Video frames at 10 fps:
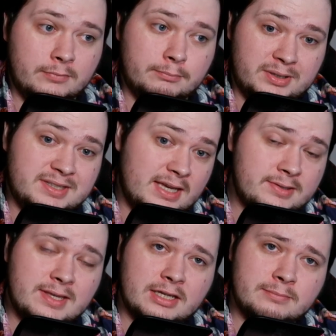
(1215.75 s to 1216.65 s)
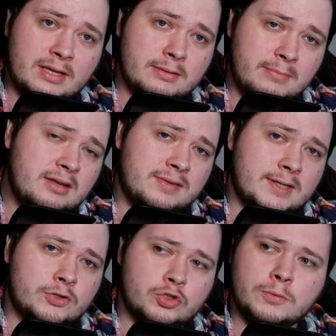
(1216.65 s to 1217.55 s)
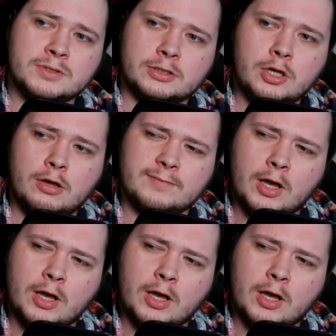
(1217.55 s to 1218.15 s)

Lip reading: besides naked men, the main thing I saw was a lot of